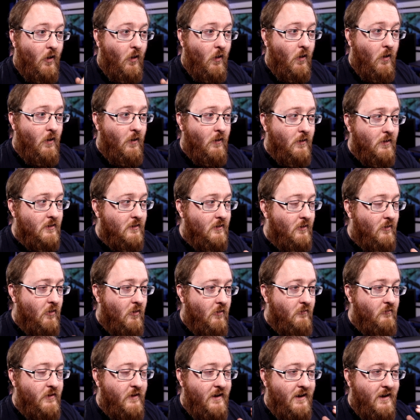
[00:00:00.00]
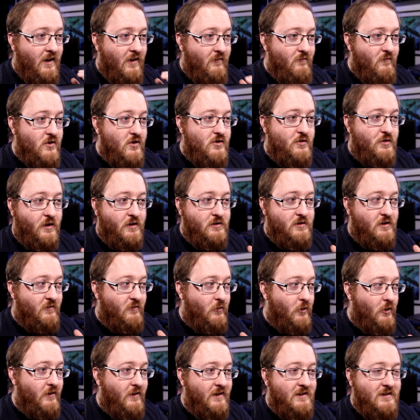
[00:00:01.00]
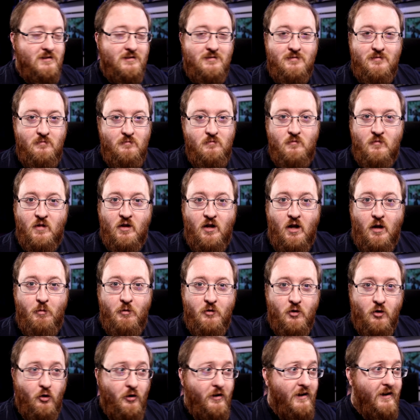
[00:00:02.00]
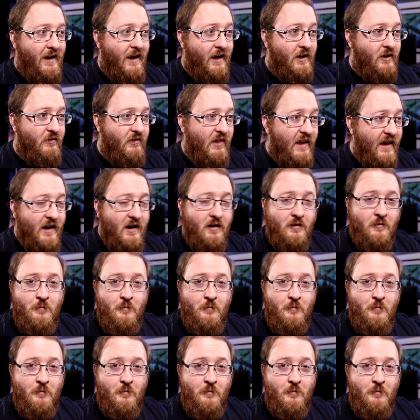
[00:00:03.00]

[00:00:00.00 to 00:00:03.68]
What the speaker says: All of the infrastructure for this club is already kind of there.